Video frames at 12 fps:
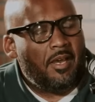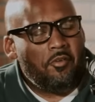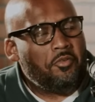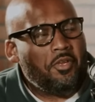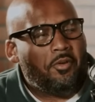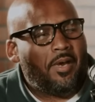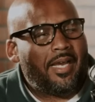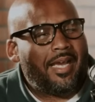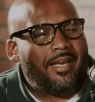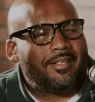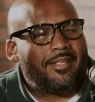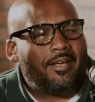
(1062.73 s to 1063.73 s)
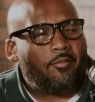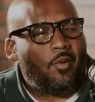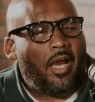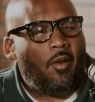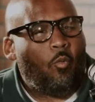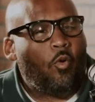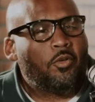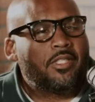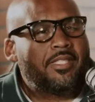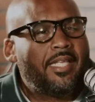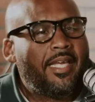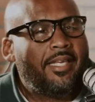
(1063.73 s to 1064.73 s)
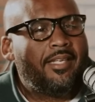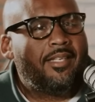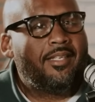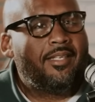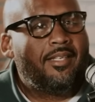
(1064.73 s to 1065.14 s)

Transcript: don't know. I want to say